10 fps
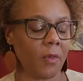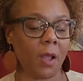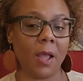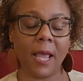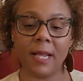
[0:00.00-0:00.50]

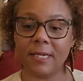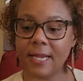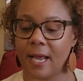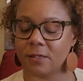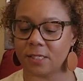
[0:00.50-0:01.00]
headed
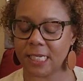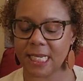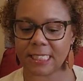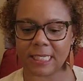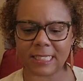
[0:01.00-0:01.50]
down to
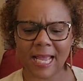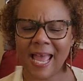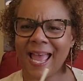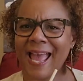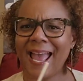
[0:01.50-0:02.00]
Texas,
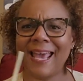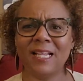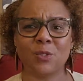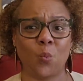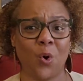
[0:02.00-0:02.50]
and
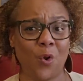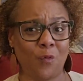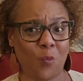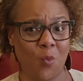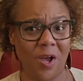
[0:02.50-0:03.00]
it's
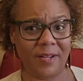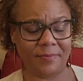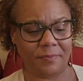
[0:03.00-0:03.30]
1/1.